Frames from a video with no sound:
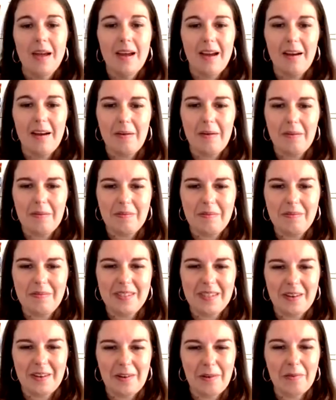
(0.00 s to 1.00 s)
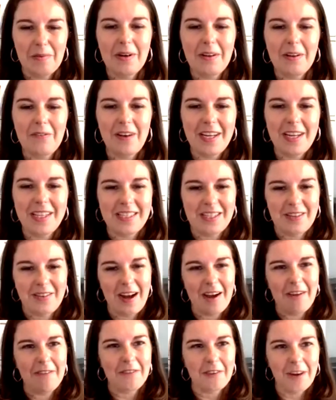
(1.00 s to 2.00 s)
Um, so what advice do you
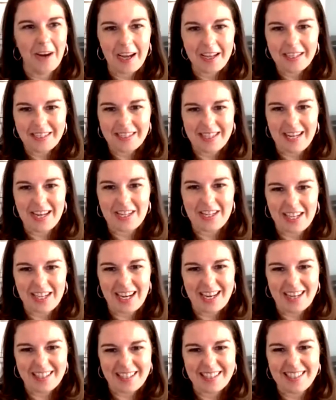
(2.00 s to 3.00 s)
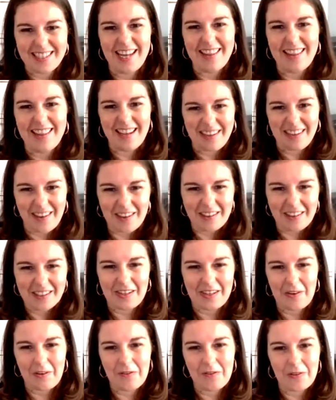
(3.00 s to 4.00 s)
have for us educators and then
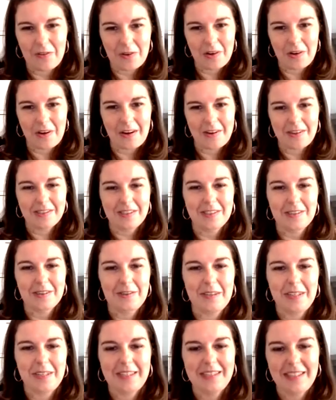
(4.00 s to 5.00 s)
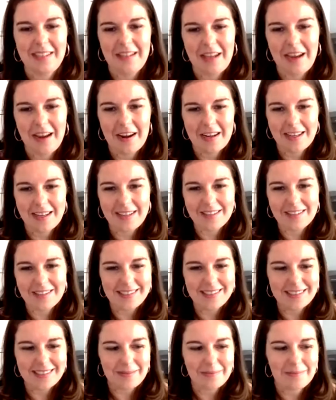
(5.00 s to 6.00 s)
also for our students in the
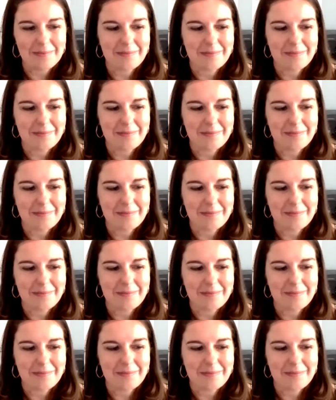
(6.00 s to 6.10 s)
audience?